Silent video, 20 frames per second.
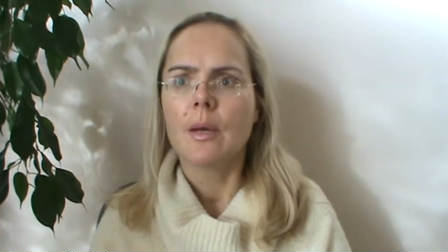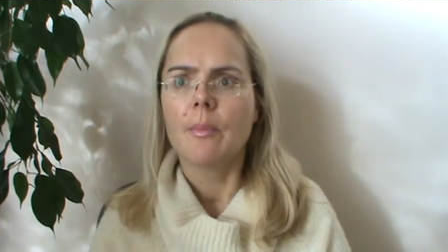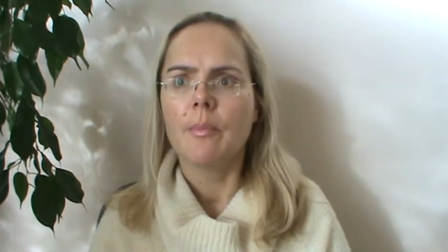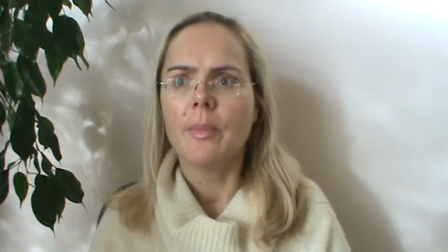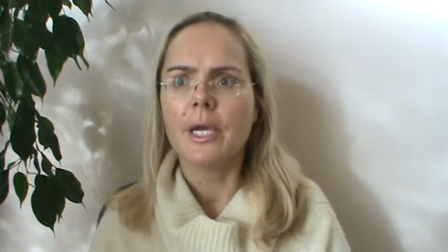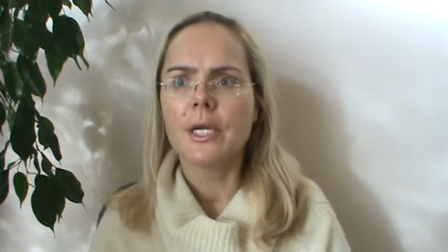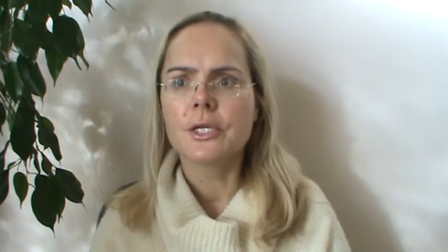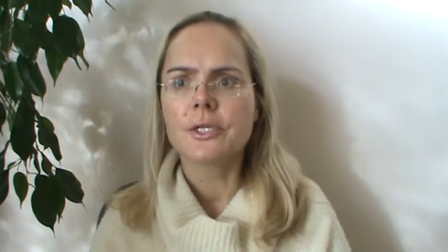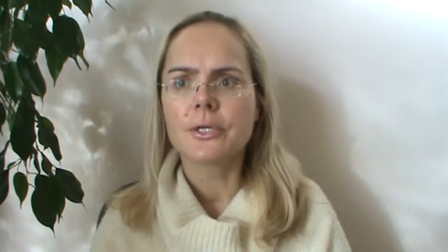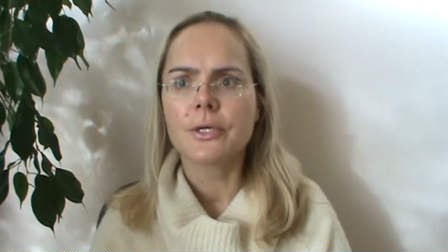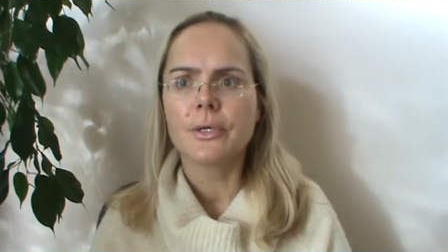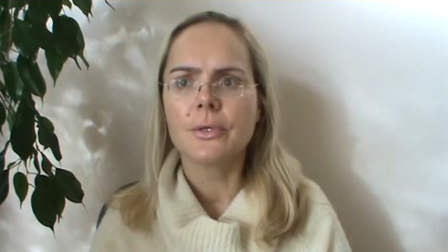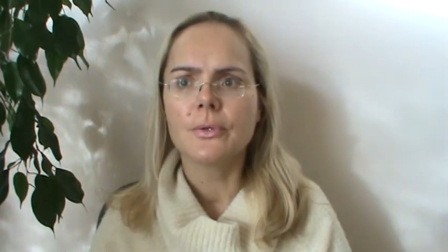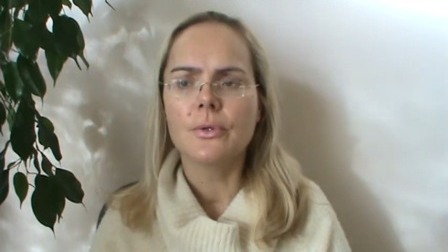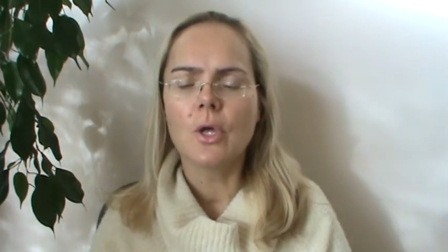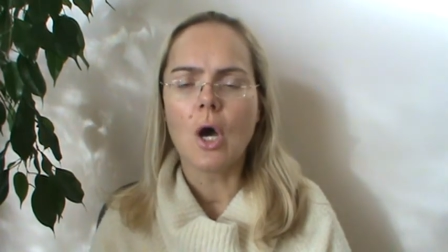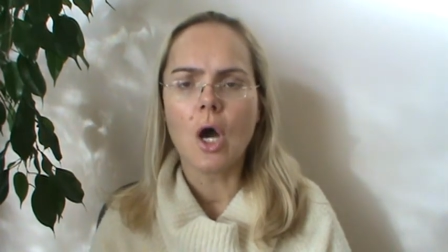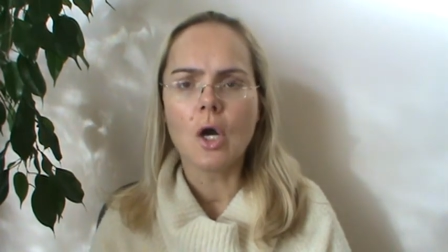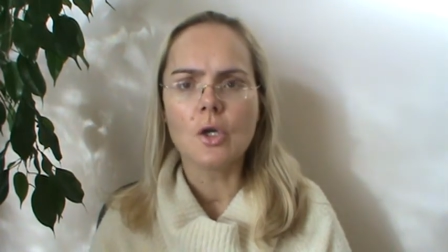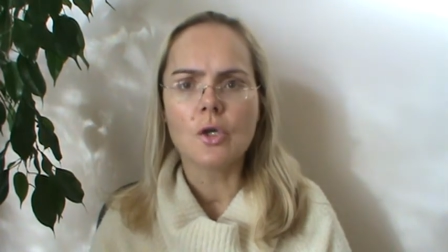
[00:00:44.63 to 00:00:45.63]
make sure you
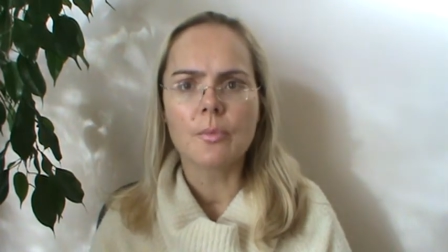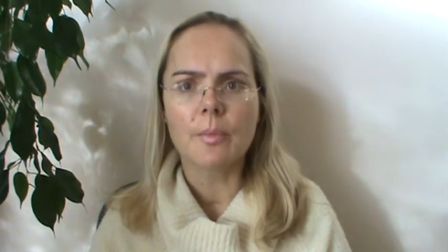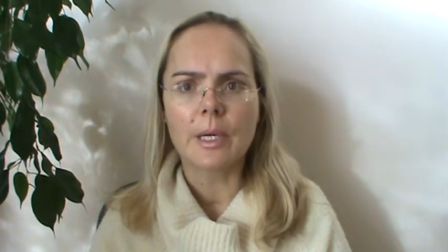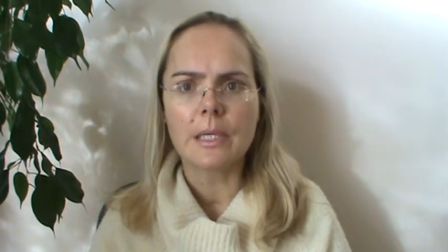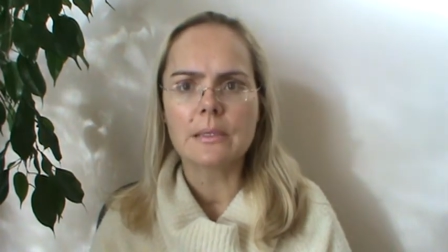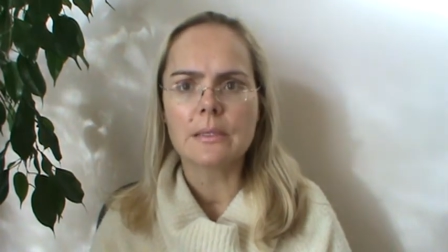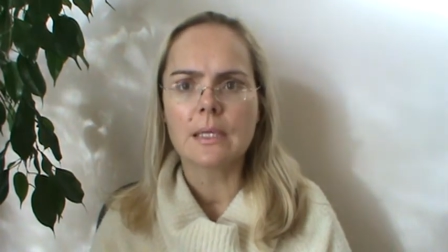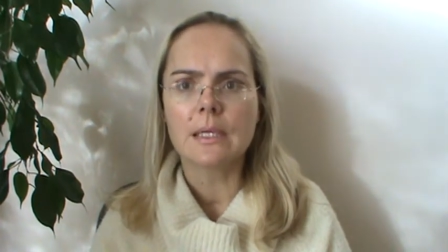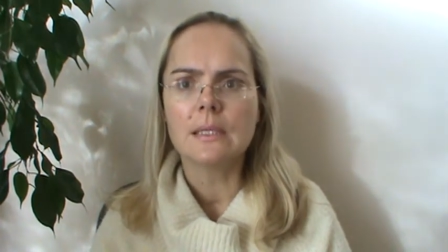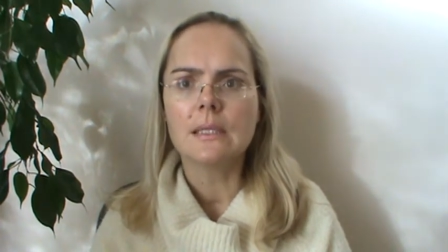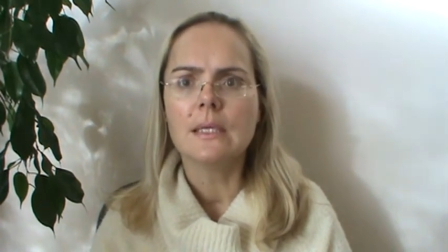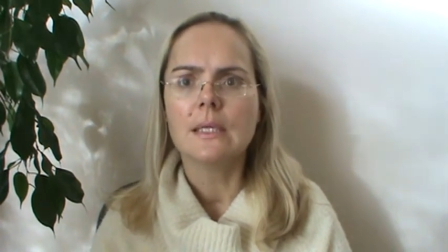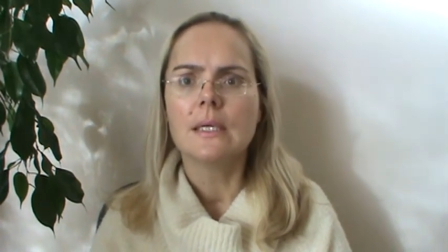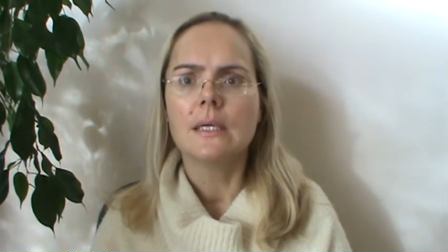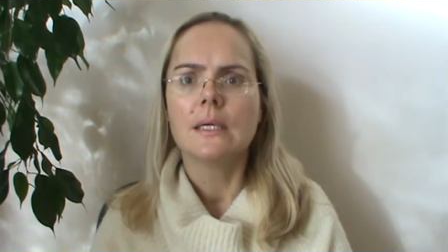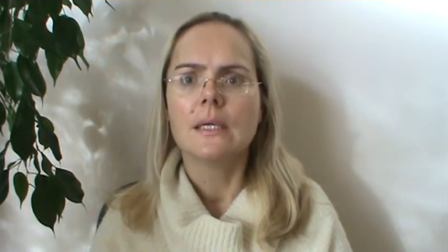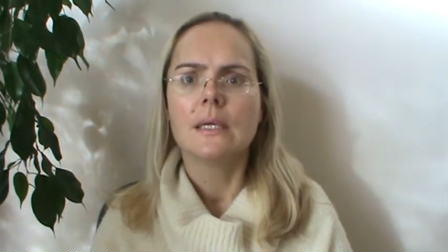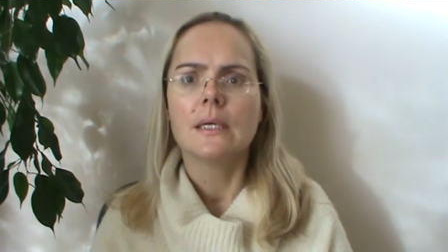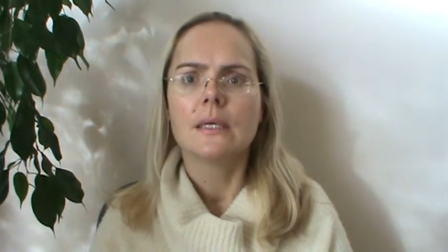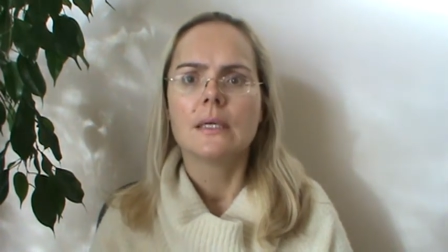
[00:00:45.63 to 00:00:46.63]
document it
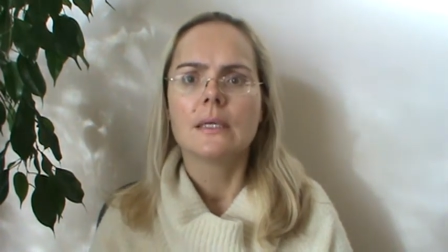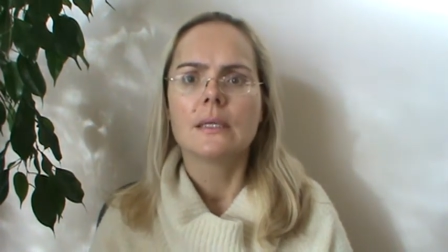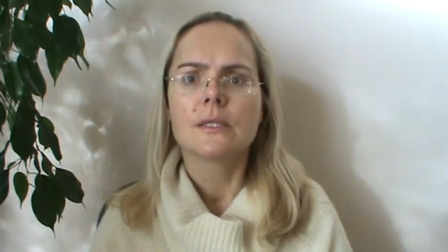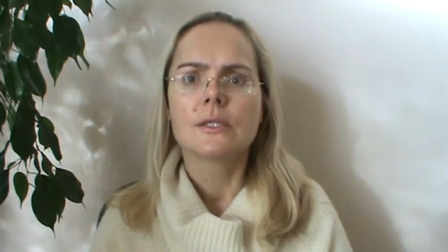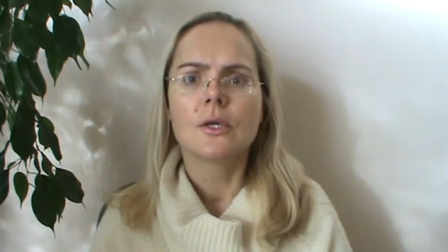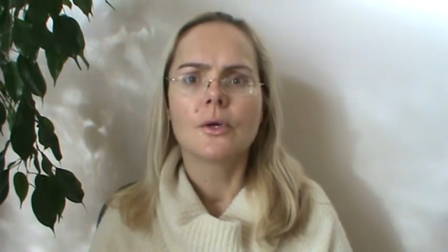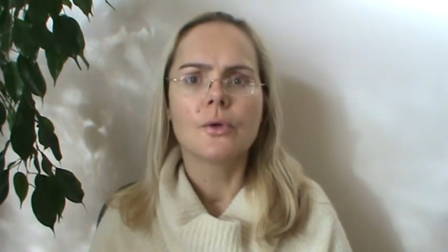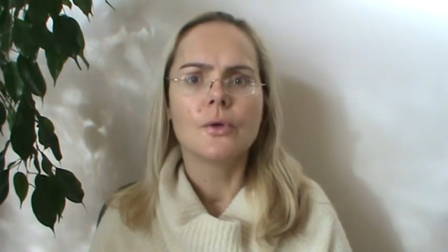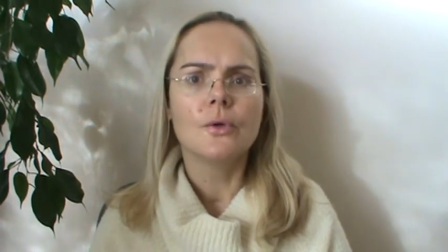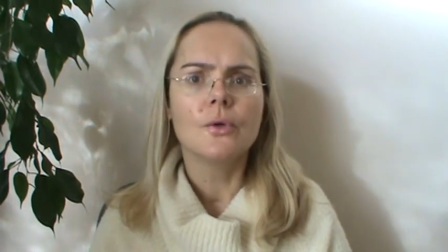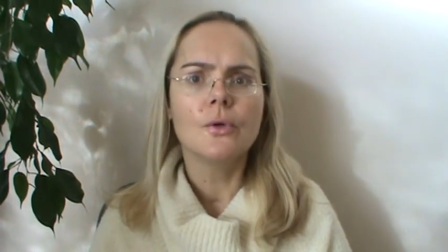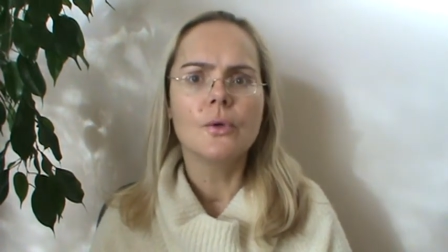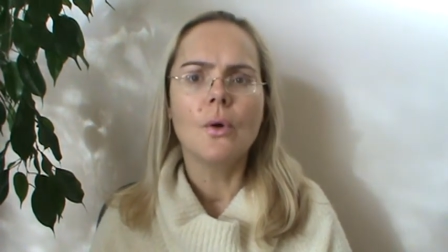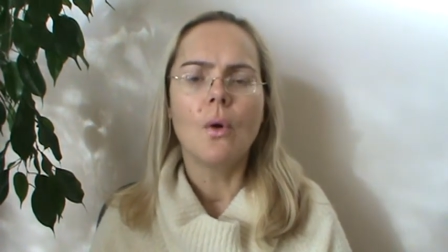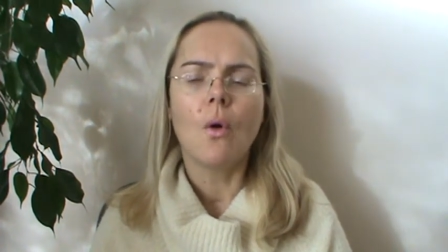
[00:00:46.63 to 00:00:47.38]
so you